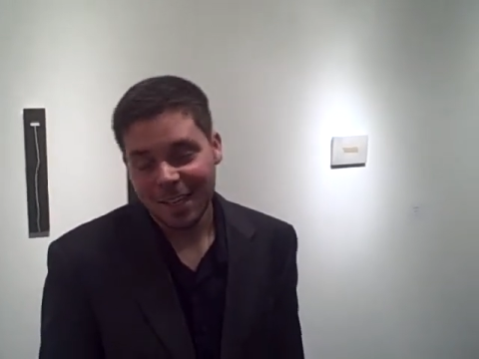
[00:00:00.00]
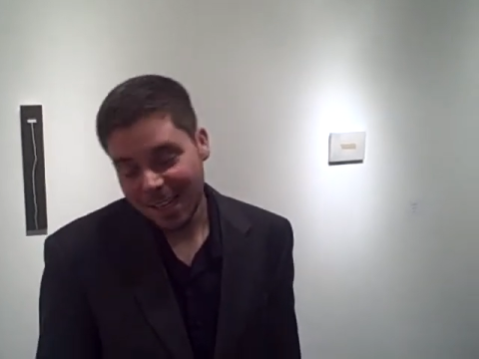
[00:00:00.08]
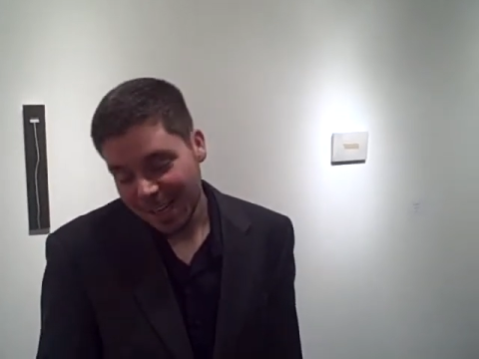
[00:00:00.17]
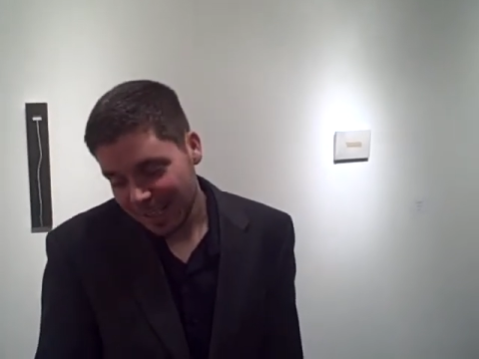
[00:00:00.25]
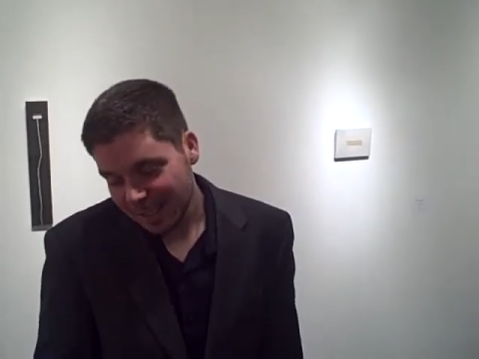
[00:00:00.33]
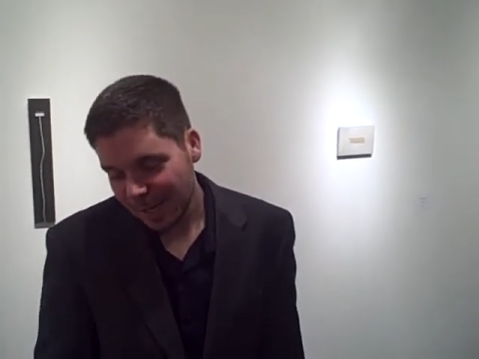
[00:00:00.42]

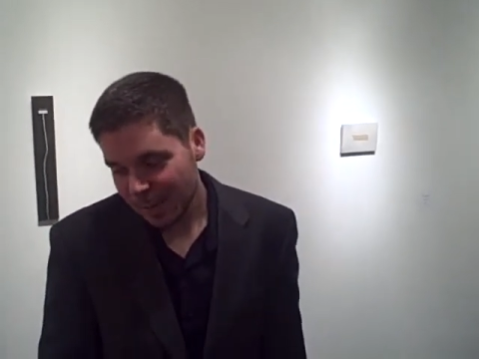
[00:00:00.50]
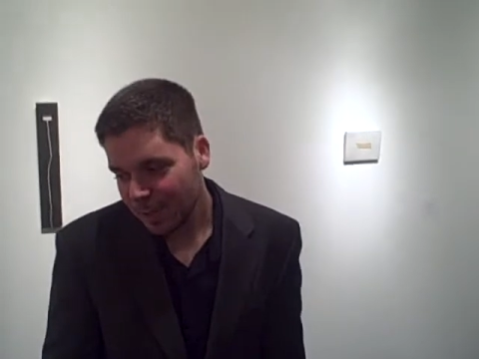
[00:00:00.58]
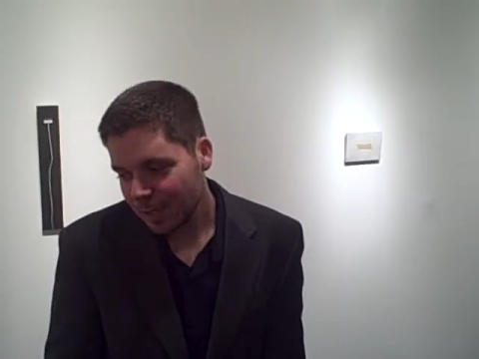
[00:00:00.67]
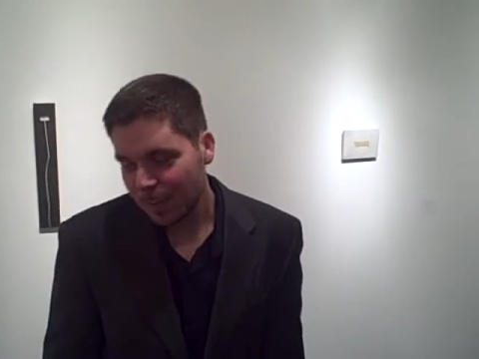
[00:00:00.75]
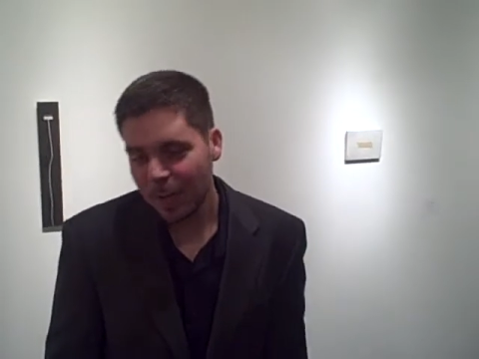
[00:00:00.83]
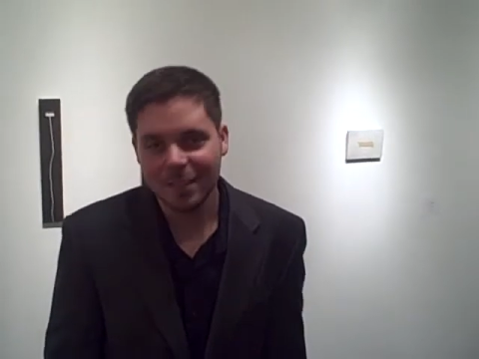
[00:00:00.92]

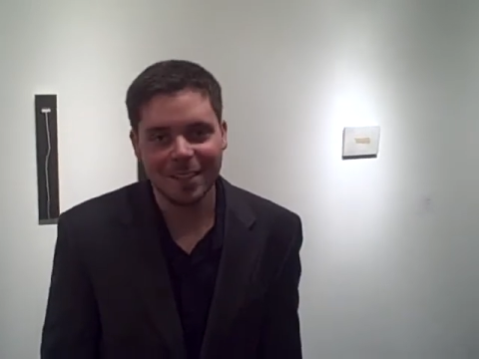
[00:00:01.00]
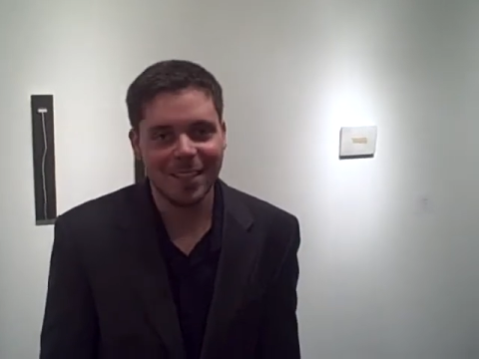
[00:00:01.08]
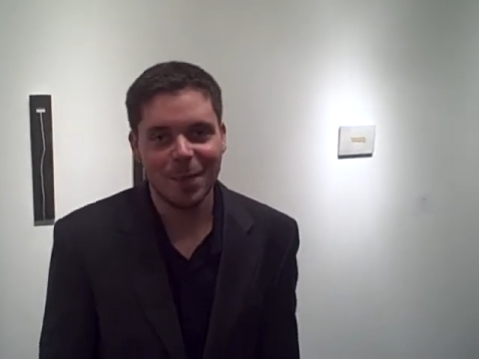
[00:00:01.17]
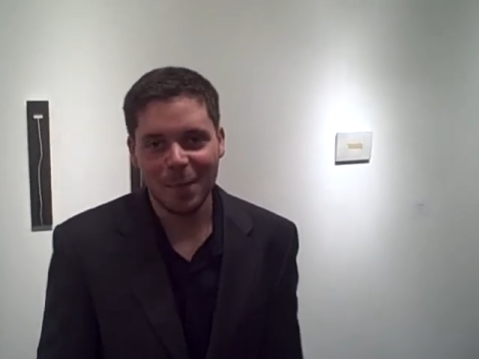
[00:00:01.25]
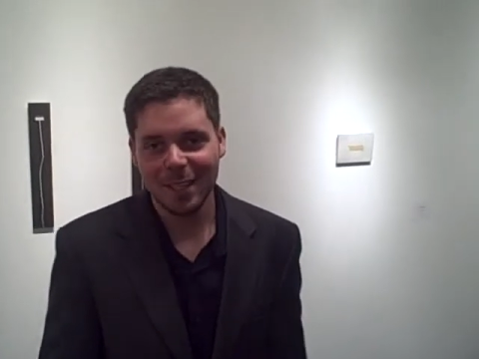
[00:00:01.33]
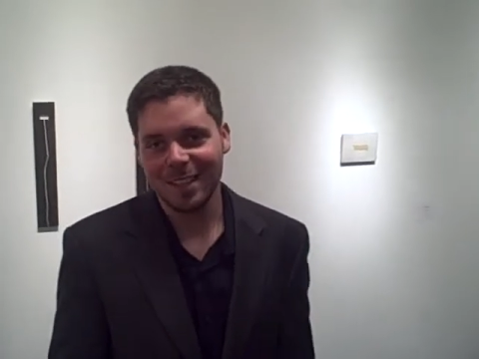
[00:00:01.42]

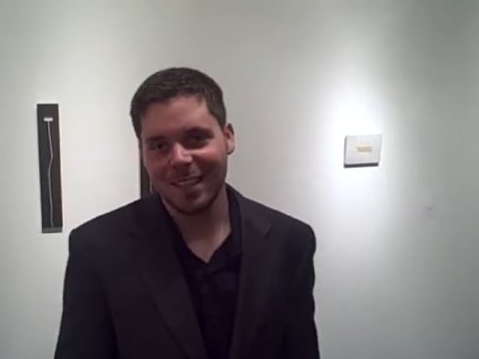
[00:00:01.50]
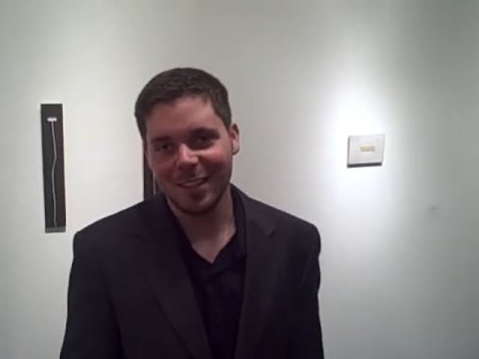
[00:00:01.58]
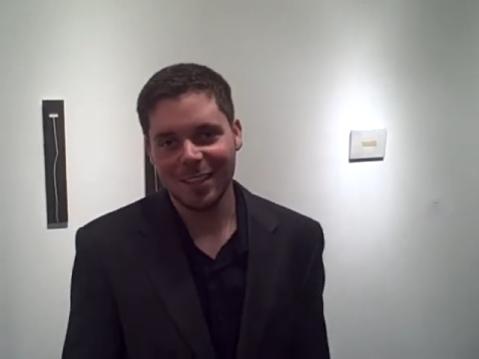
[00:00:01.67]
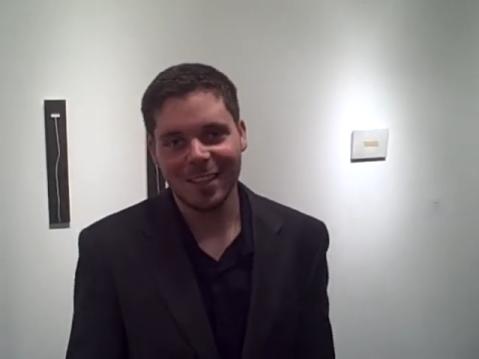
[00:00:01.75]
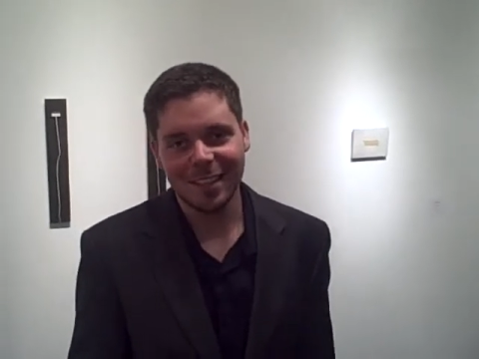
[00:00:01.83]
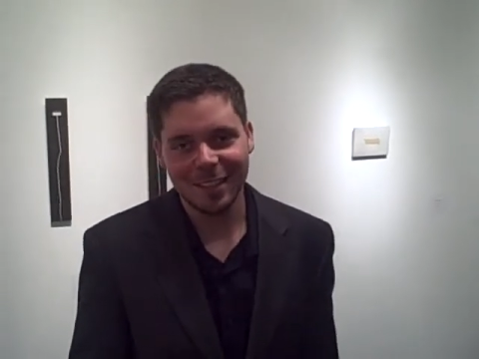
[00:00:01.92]
It depends how you
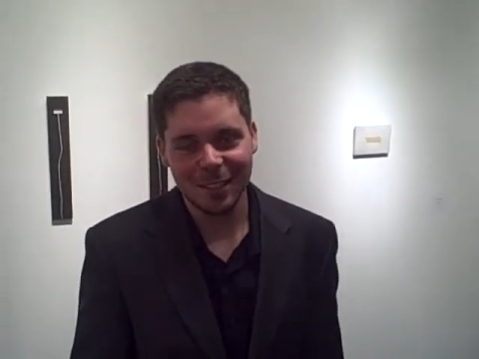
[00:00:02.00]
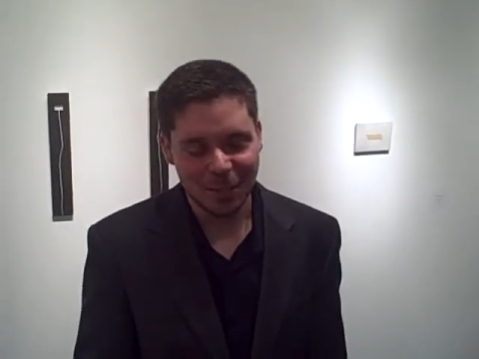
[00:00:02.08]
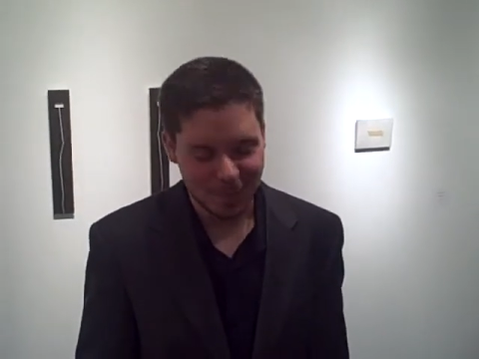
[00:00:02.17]
look at it.